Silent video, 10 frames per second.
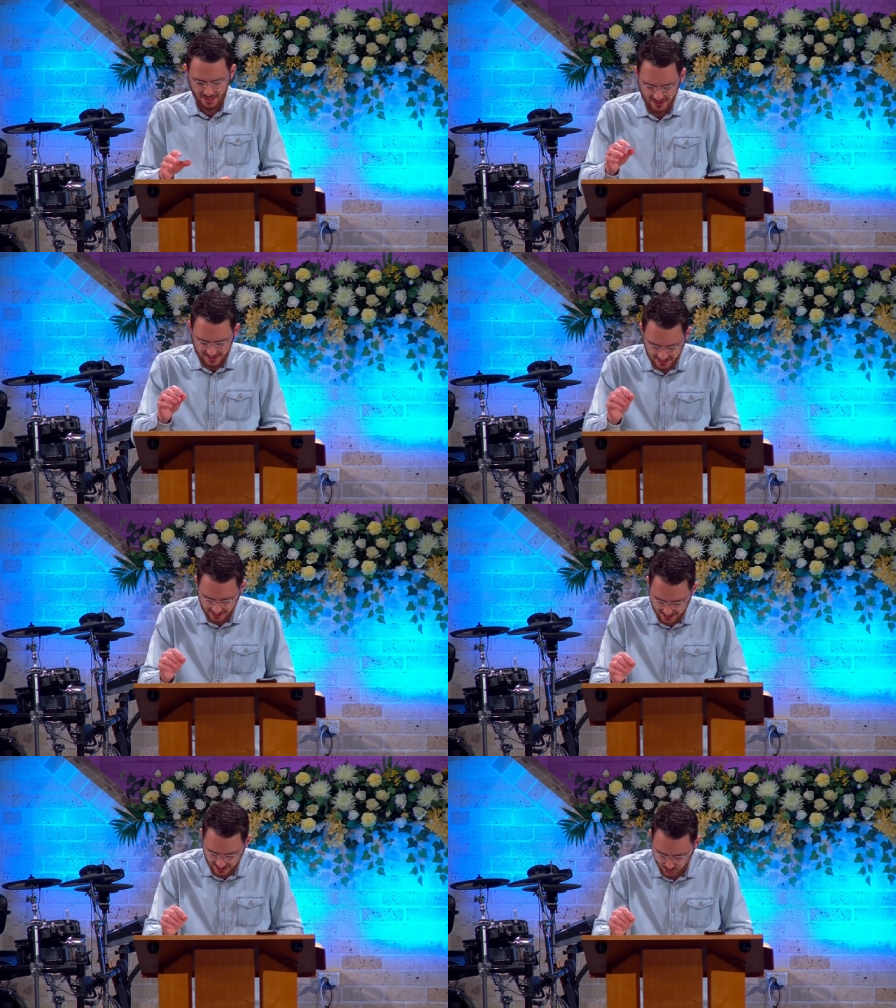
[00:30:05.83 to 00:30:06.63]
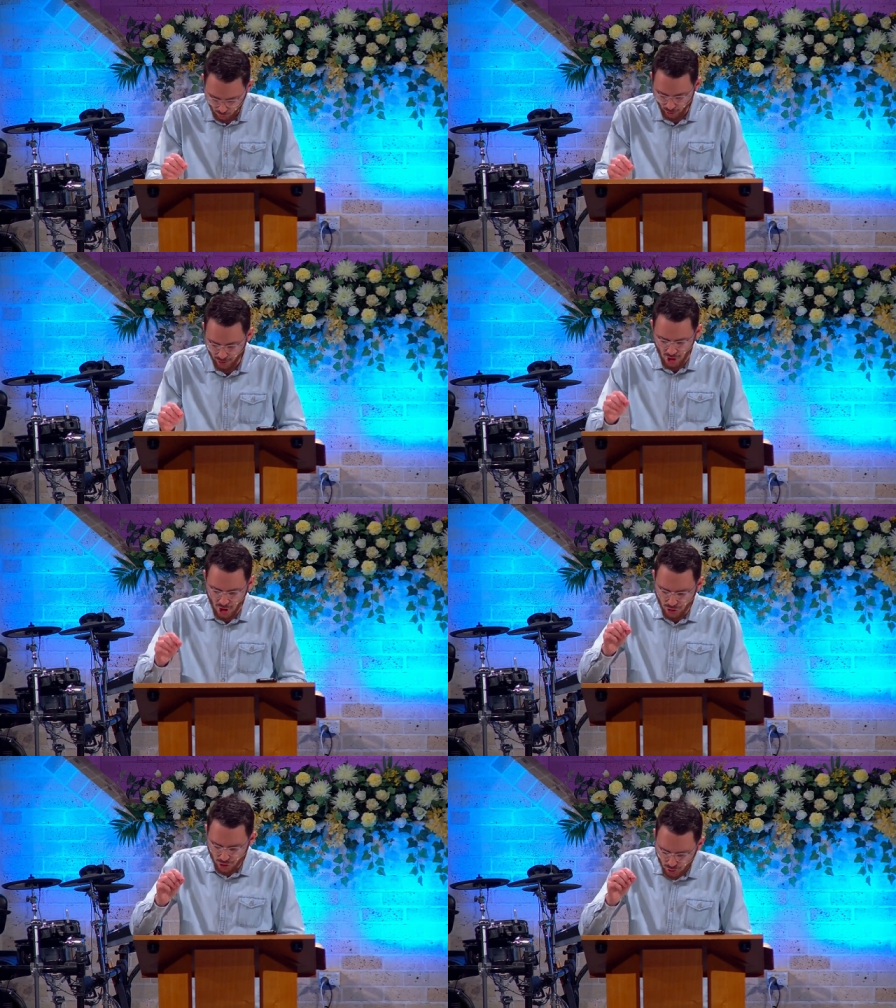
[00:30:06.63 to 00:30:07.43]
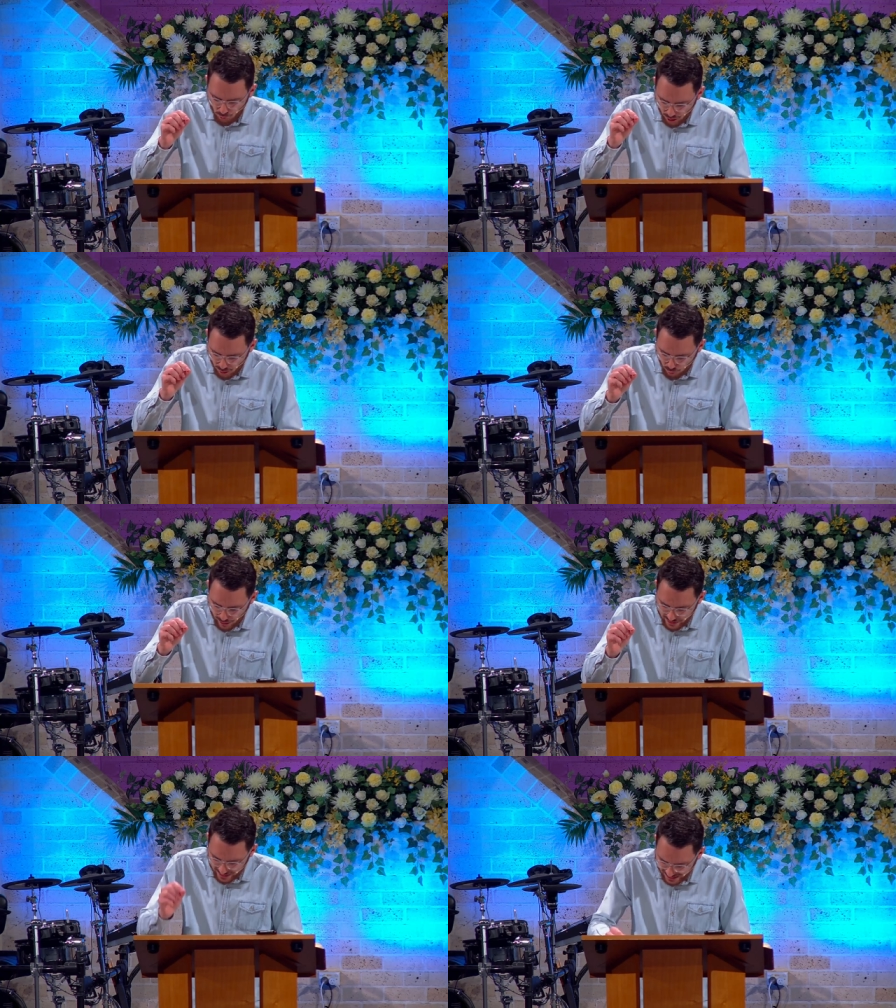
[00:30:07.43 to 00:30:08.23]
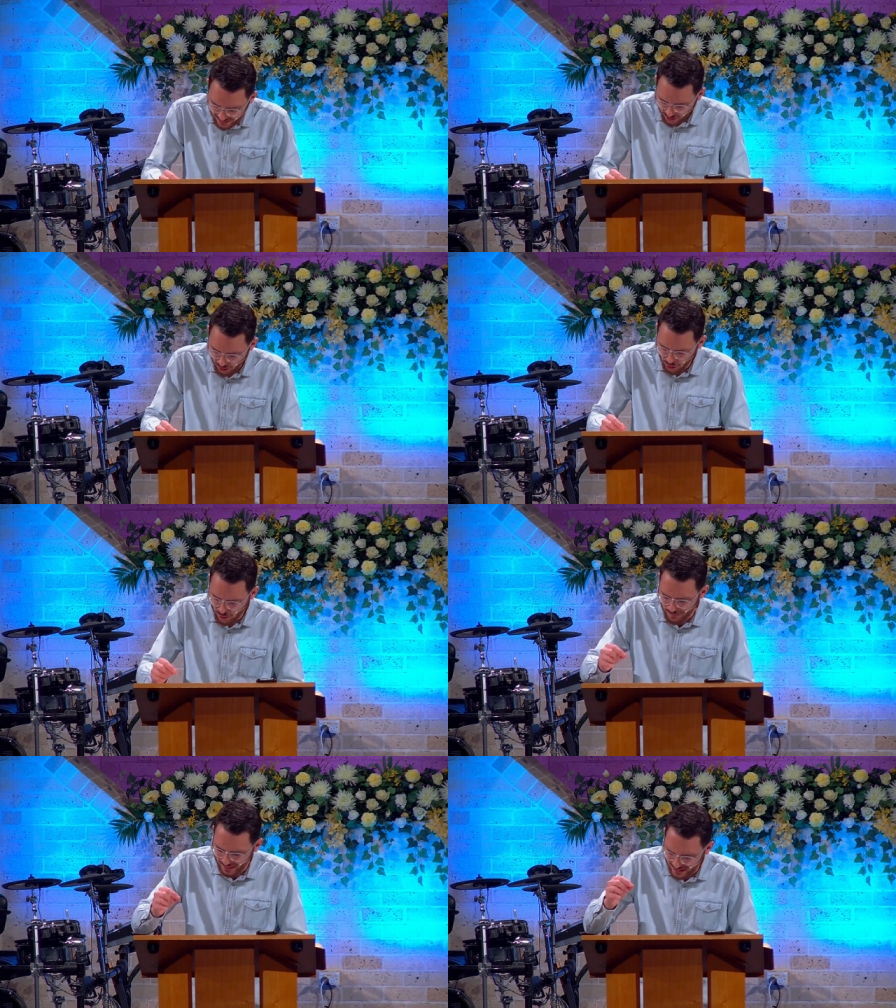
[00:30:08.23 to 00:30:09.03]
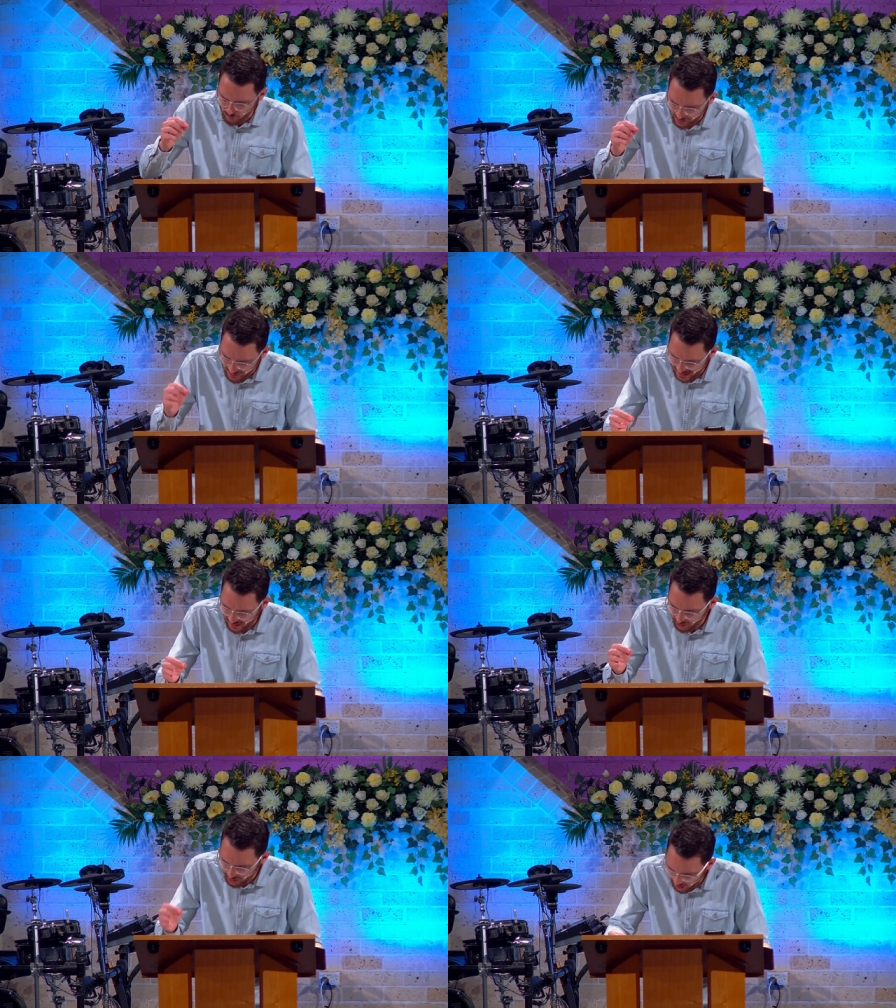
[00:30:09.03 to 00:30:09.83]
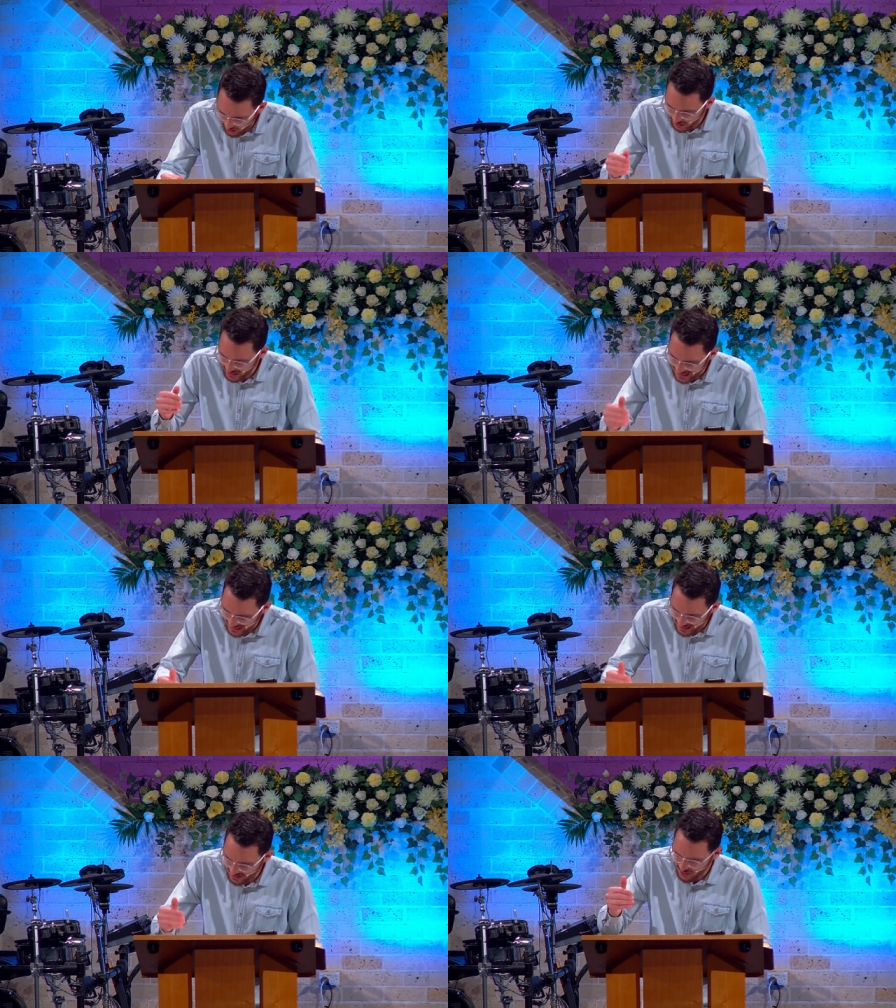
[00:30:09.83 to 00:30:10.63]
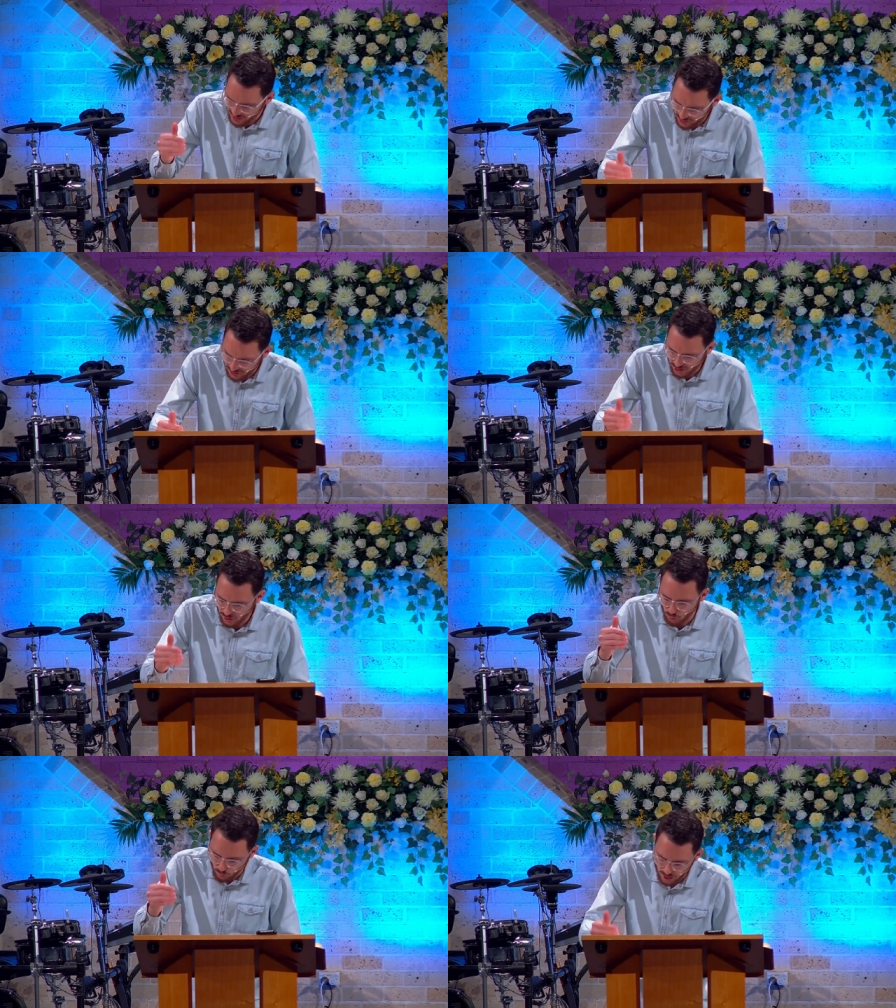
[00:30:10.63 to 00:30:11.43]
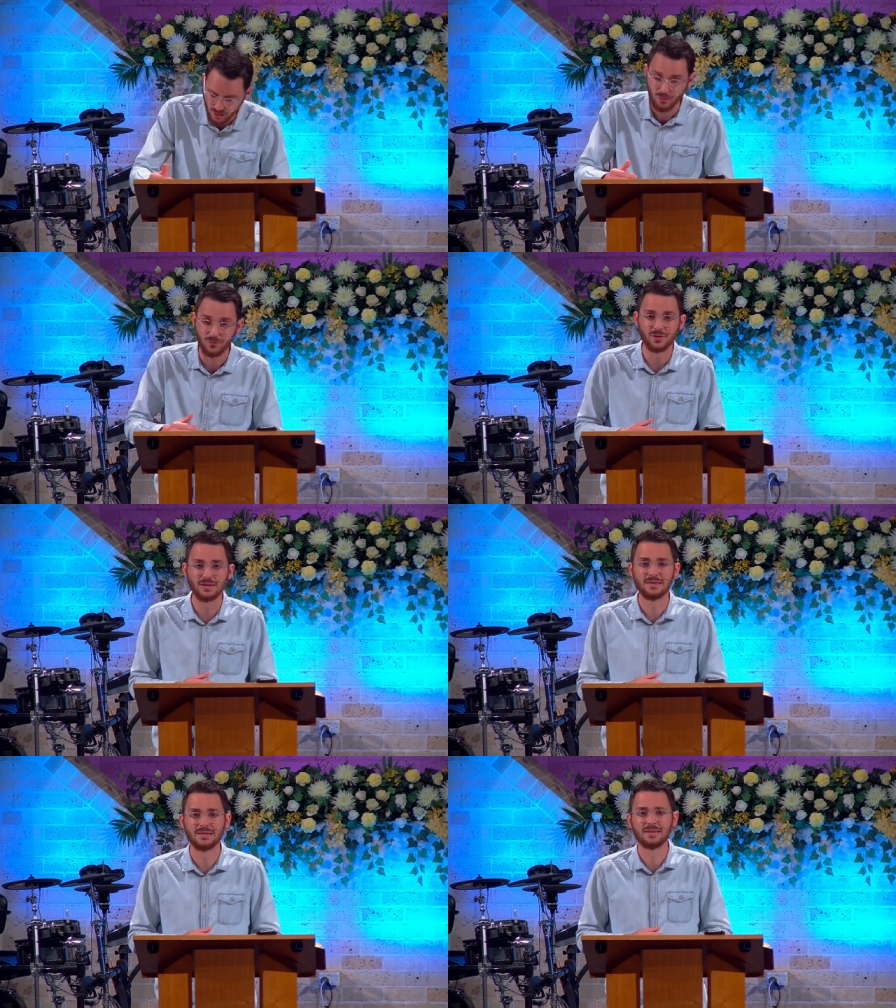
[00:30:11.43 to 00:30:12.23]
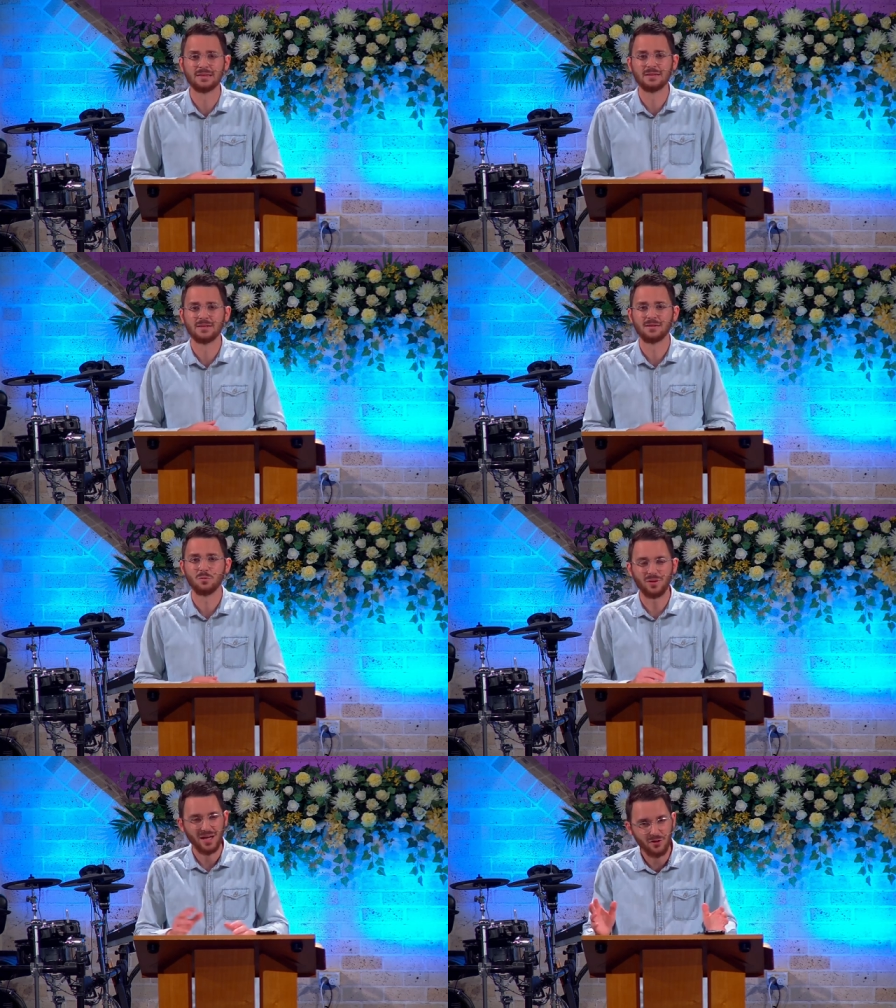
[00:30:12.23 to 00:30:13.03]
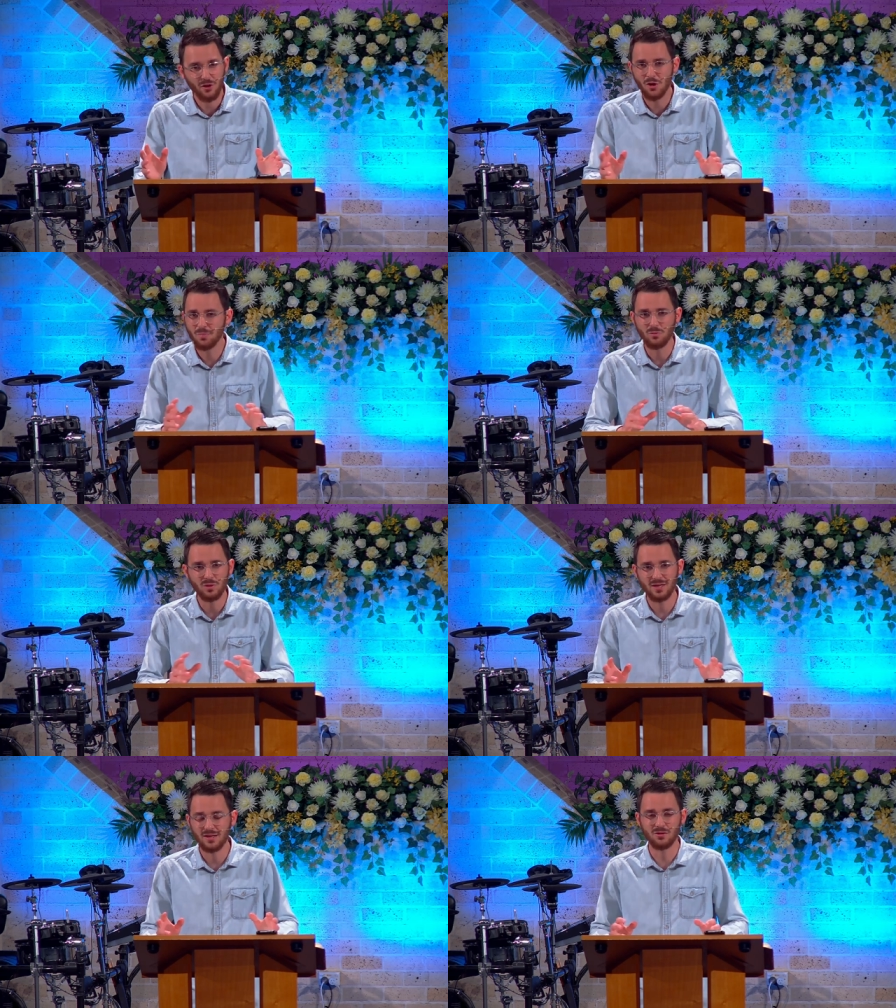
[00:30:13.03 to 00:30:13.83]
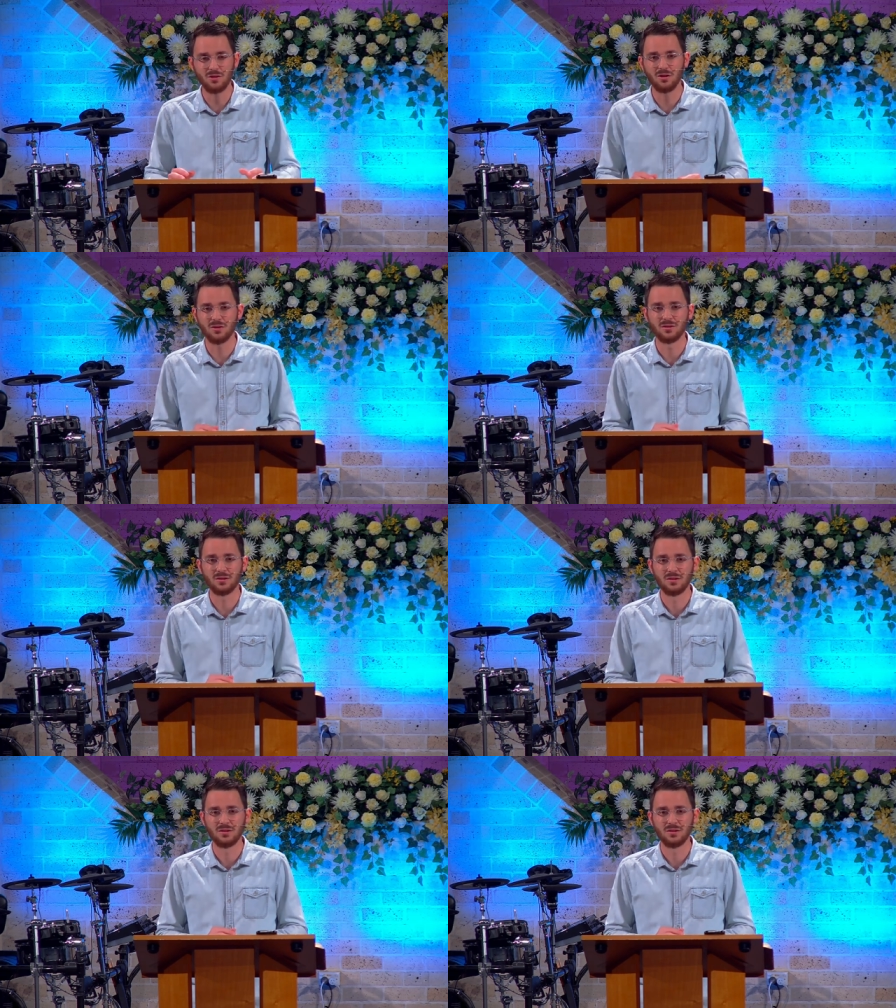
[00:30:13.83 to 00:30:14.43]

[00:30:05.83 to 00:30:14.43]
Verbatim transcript: he says this quote, You were without hope and without God in the world without hope and without God.